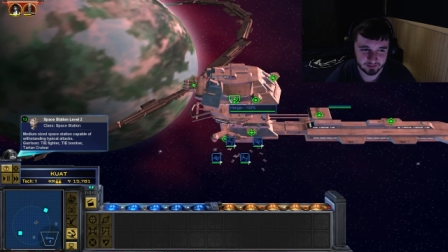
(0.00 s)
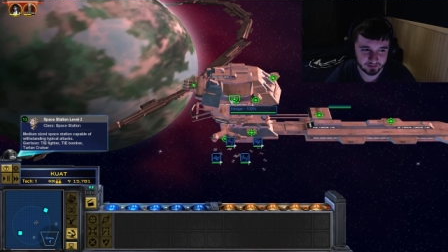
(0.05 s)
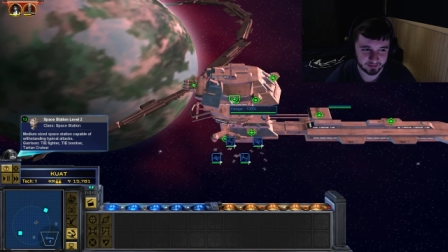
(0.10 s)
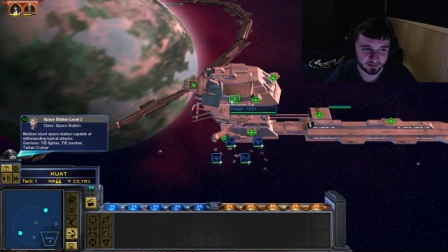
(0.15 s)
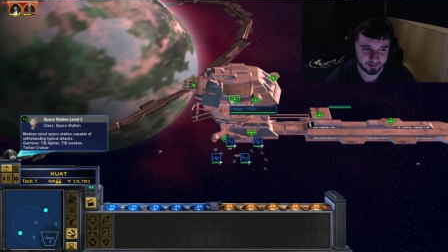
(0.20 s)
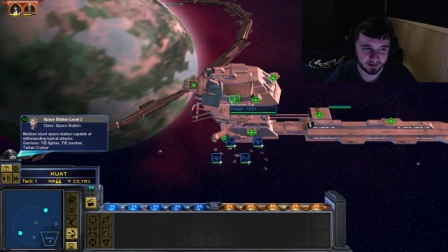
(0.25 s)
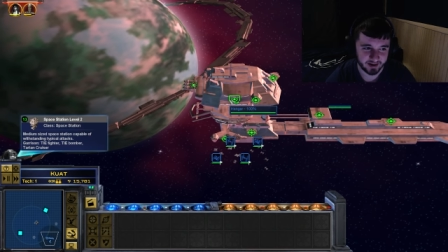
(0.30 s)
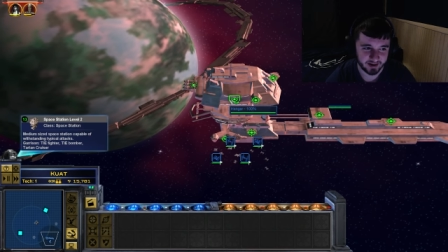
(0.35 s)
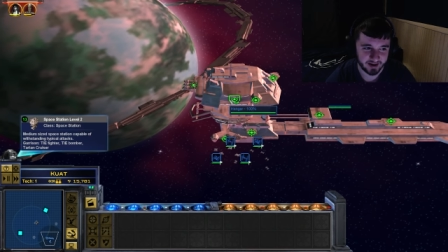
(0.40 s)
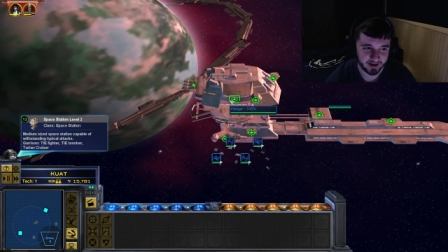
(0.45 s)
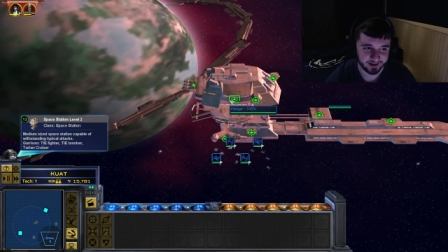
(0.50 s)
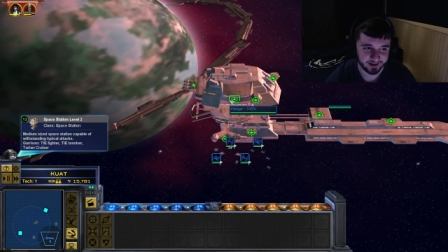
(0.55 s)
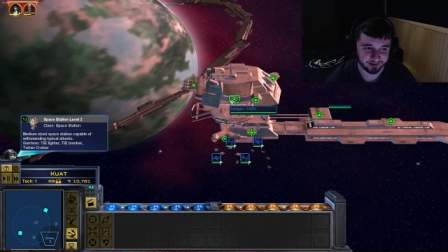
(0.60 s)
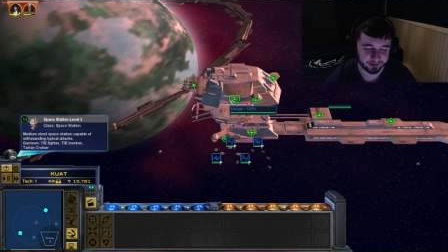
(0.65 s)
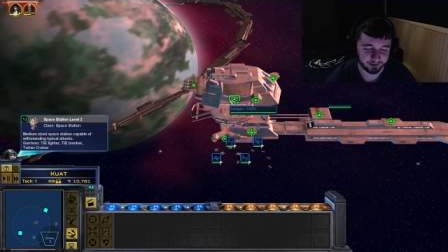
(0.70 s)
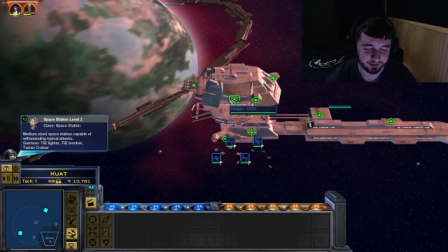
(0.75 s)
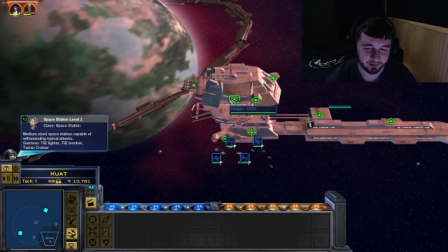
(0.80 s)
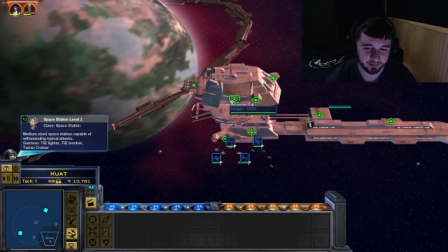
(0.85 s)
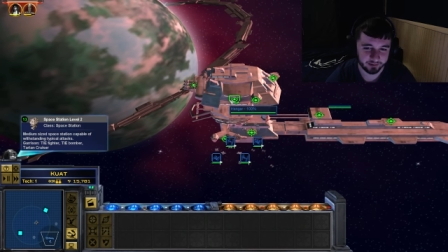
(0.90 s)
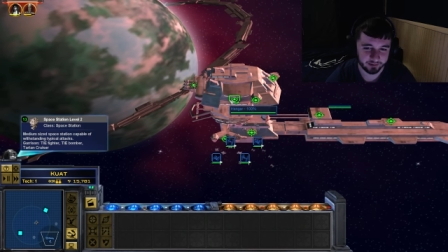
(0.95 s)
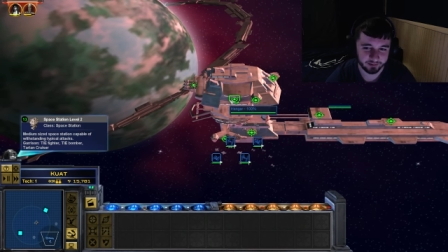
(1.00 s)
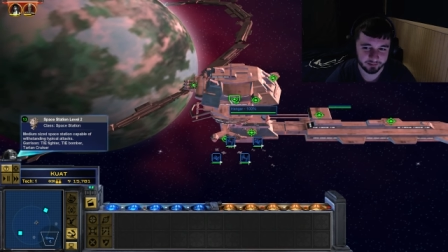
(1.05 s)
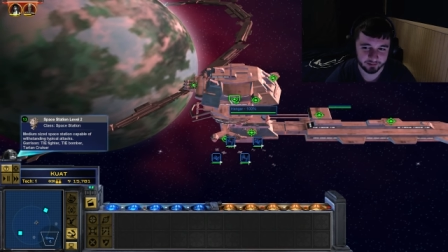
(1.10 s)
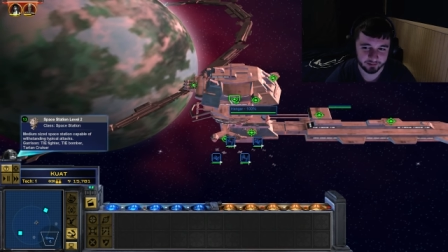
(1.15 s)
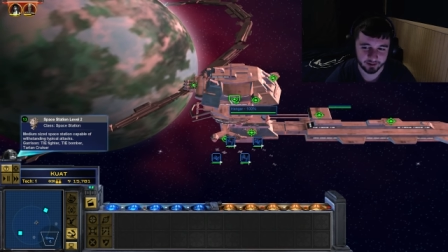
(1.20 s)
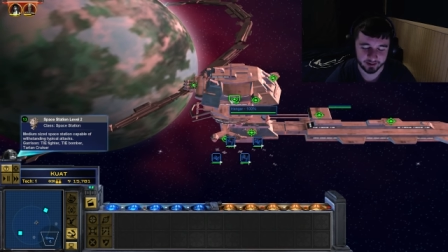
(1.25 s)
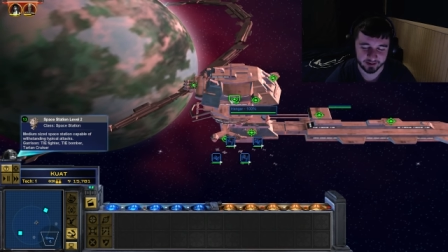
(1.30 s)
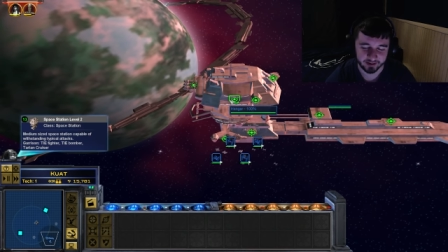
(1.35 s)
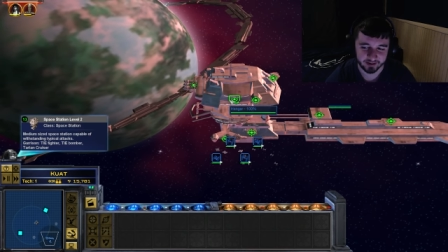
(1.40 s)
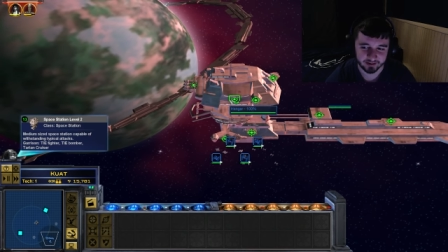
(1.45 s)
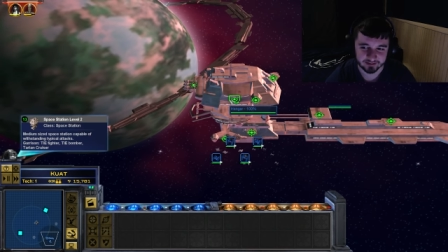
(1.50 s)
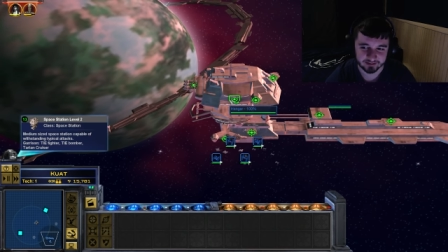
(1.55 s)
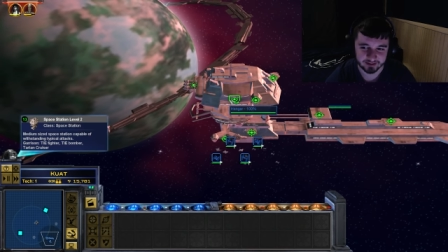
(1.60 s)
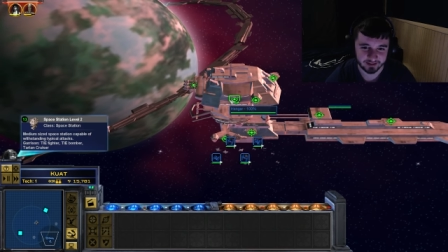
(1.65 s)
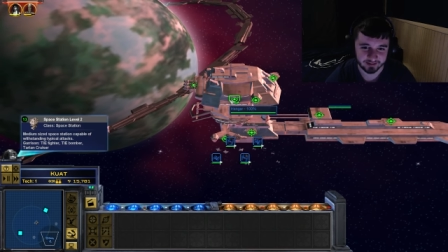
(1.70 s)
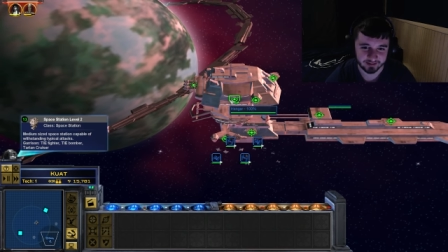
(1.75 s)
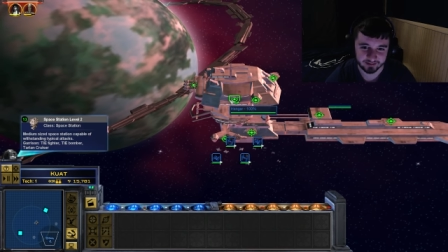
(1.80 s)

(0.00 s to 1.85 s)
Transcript: and a hangar. I guess I